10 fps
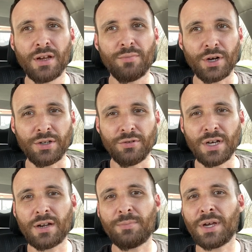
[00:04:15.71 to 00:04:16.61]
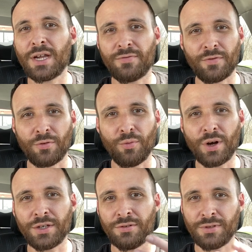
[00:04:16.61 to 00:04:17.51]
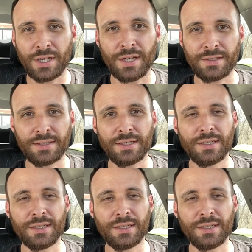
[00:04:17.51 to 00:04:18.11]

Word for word: but you gotta pay for what you get.